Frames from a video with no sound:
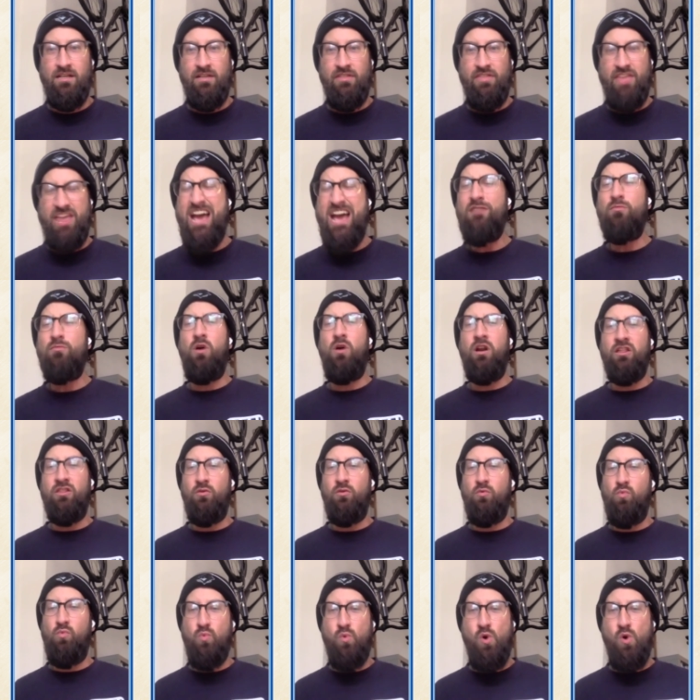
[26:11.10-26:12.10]
They had one of
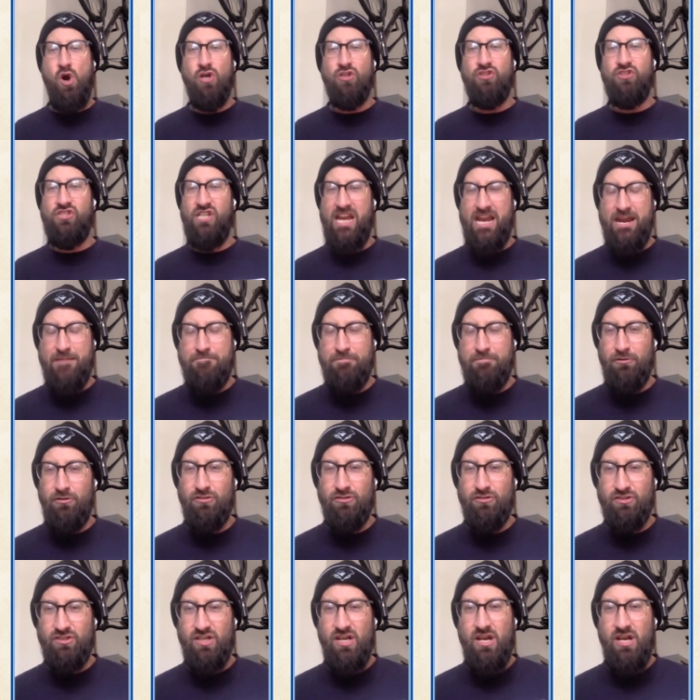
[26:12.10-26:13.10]
the worst
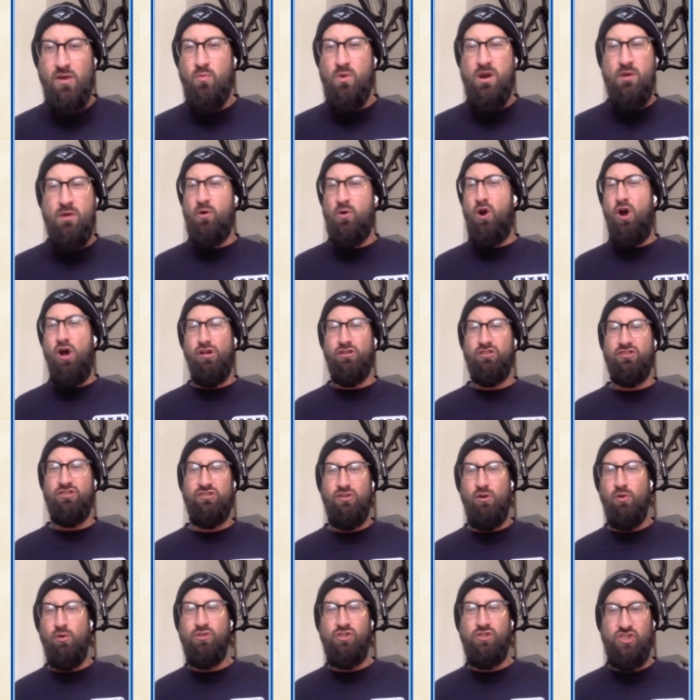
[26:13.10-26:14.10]
Aprils. We were all
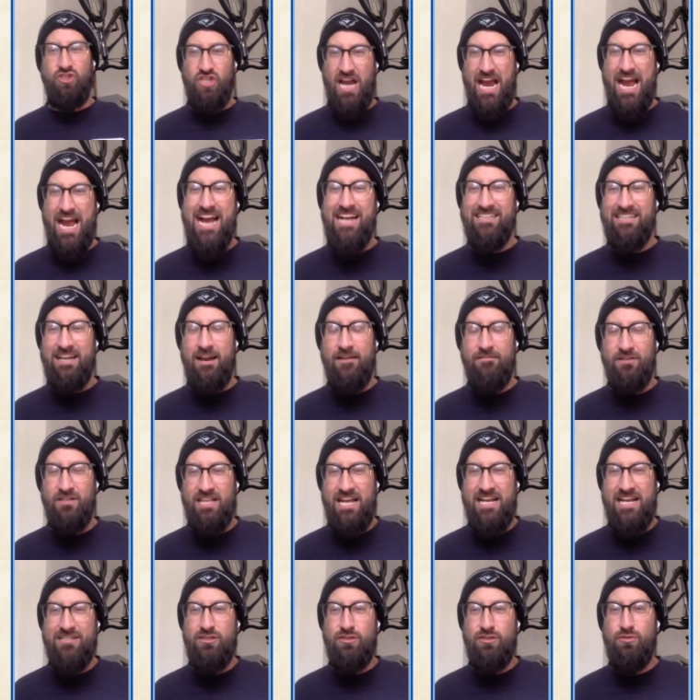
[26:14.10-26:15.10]
so jacked after
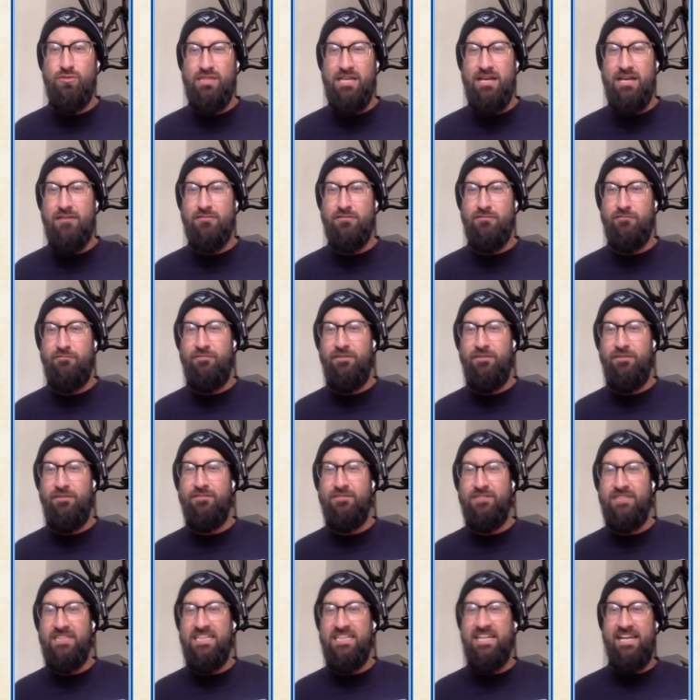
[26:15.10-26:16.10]
that
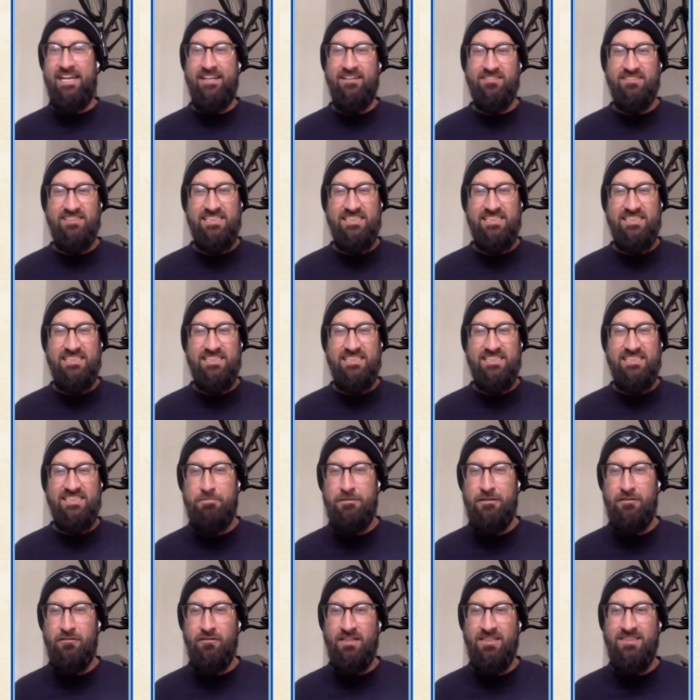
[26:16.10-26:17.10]
2015 ALCS
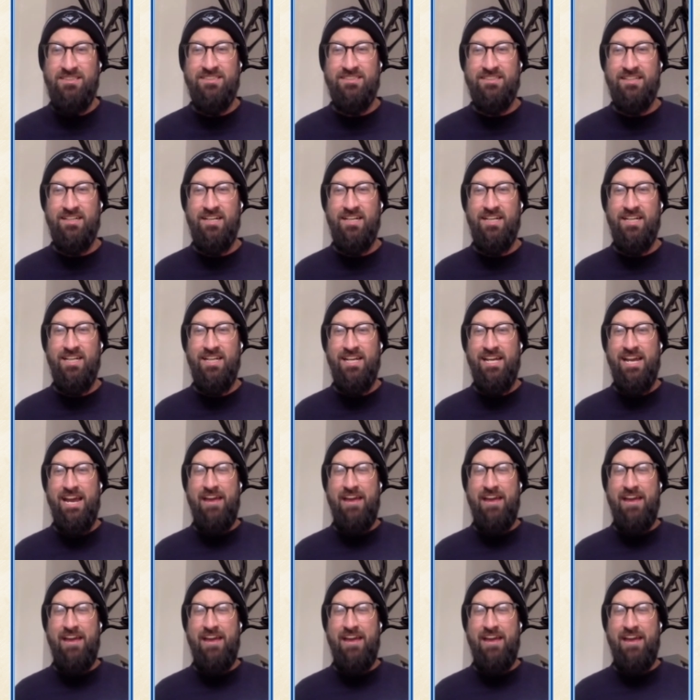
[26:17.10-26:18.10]
appearance.
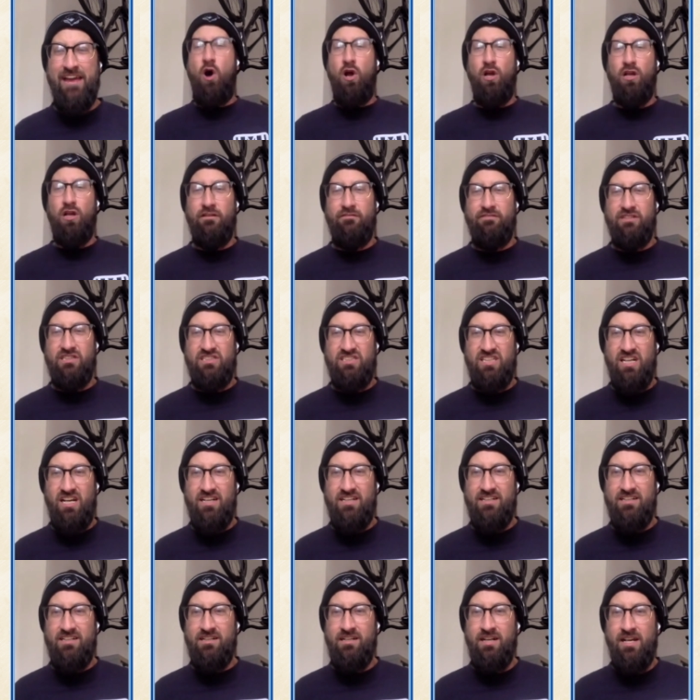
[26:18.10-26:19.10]
And then all of a
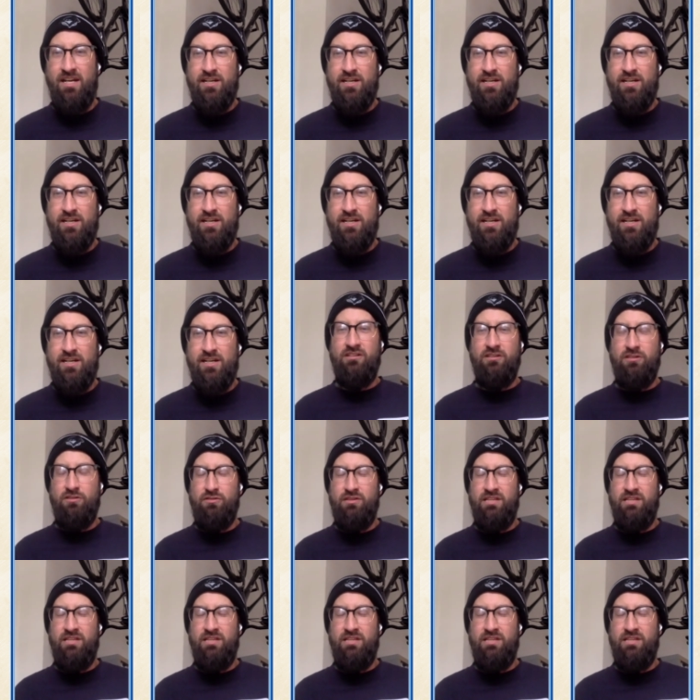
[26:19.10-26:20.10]
sudden, going into
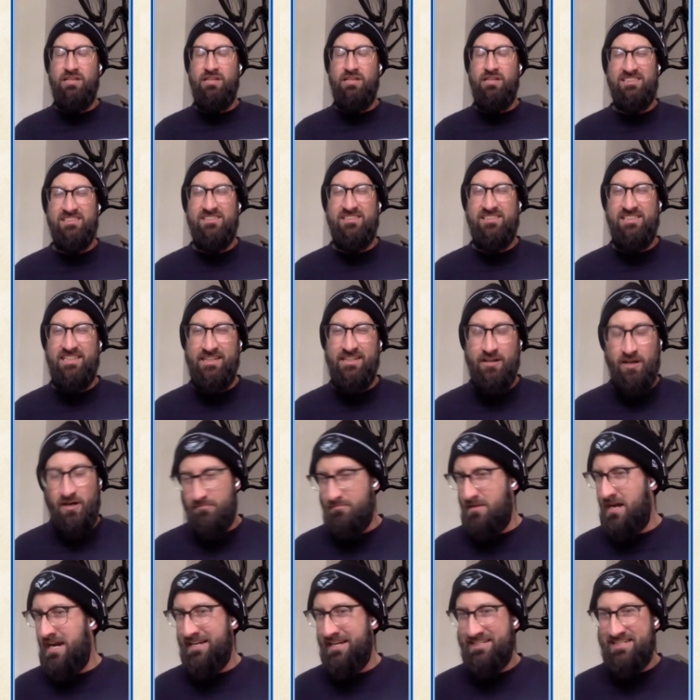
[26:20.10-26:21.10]
2016, our
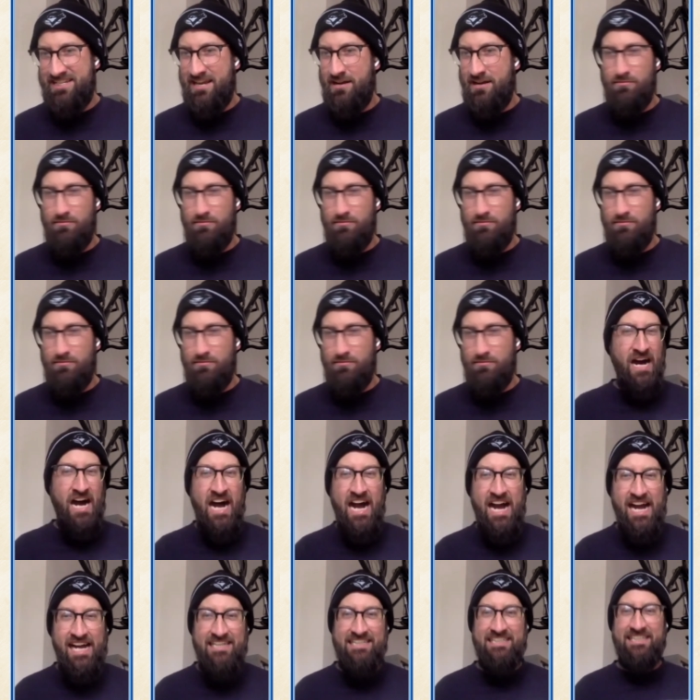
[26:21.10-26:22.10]
mindset was
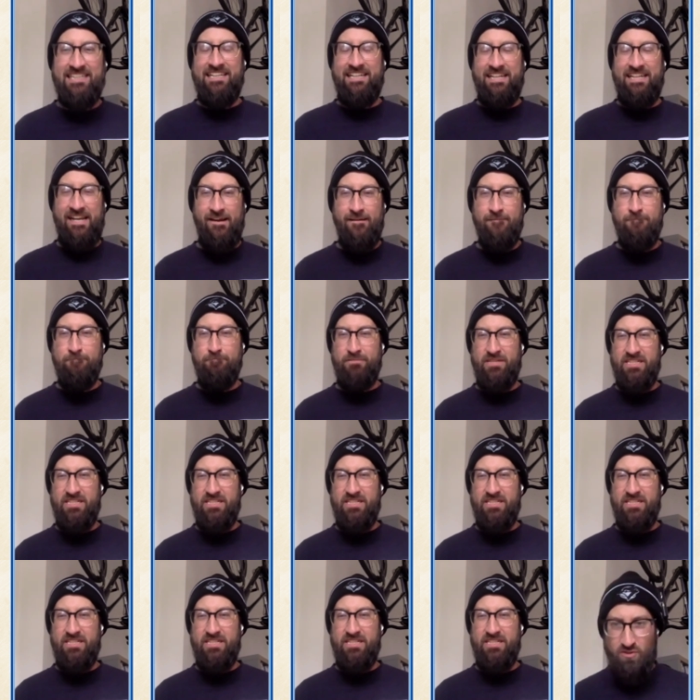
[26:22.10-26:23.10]
finally,
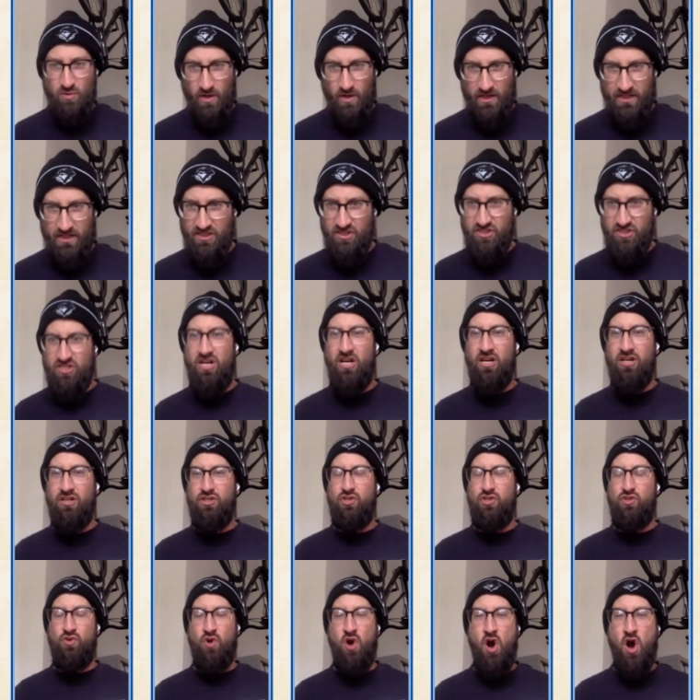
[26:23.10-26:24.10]
this team is going to start
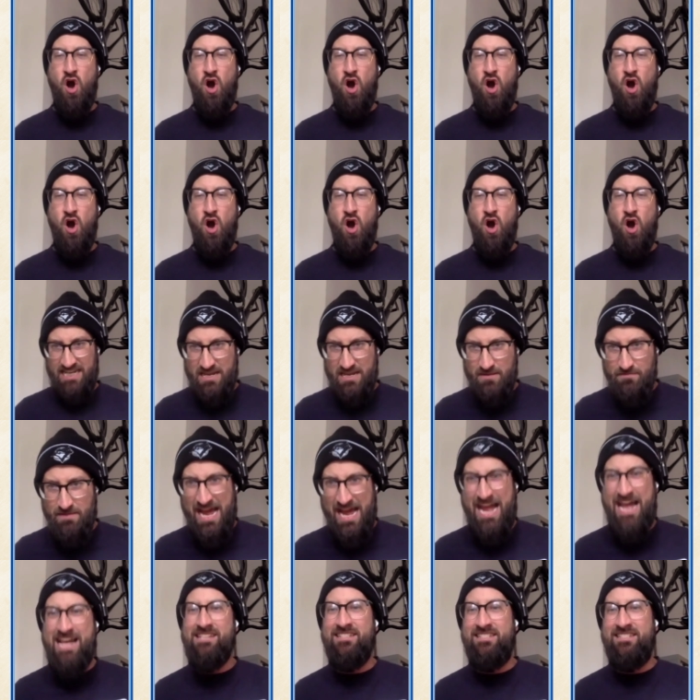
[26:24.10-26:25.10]
strong. This team
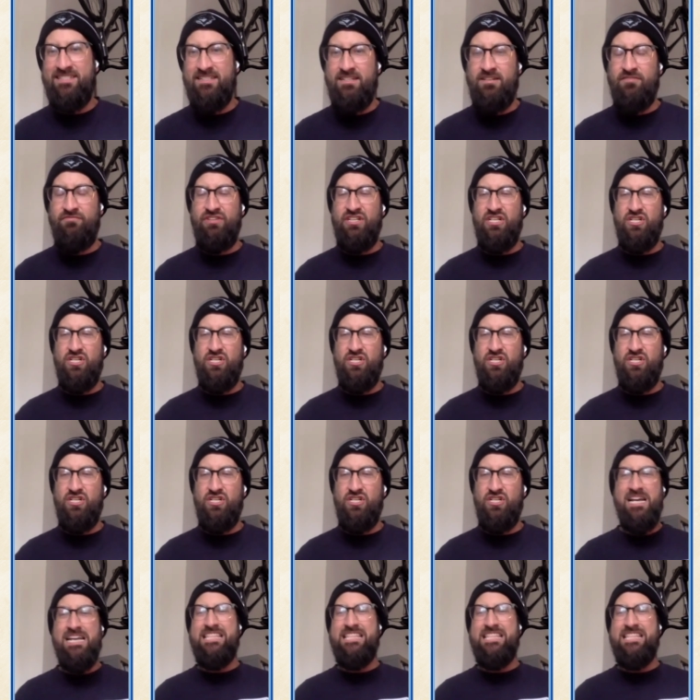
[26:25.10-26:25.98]
has the division.